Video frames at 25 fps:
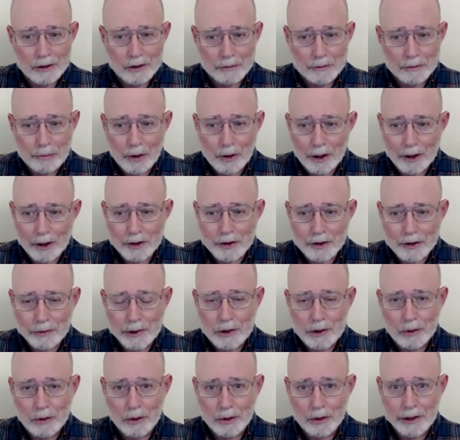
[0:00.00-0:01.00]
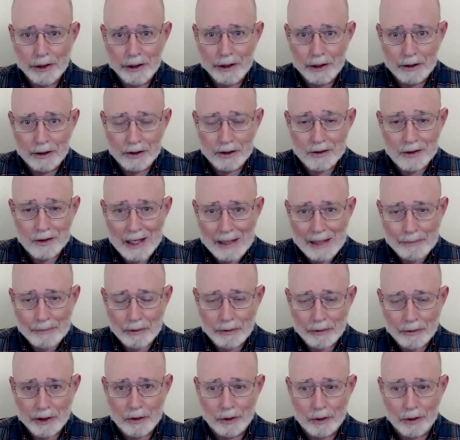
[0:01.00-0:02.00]
to pause a recording, and to stop a
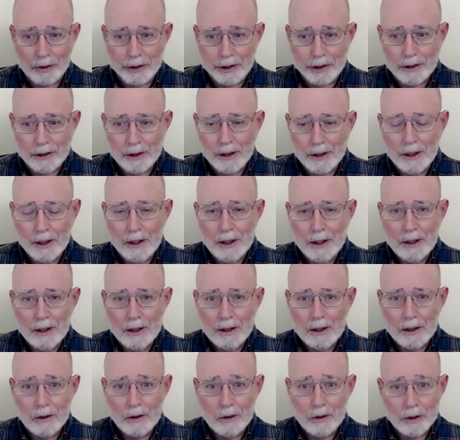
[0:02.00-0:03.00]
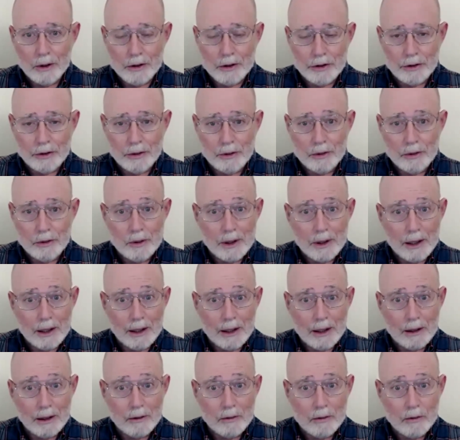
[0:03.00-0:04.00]
recording, or
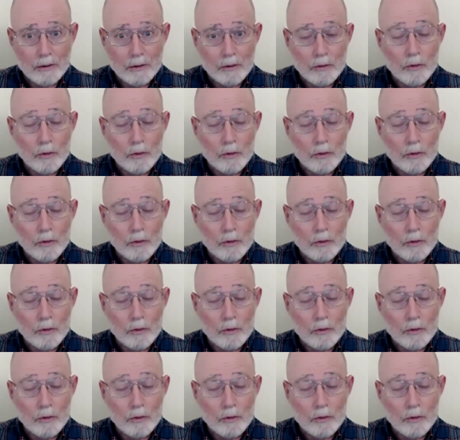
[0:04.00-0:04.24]
to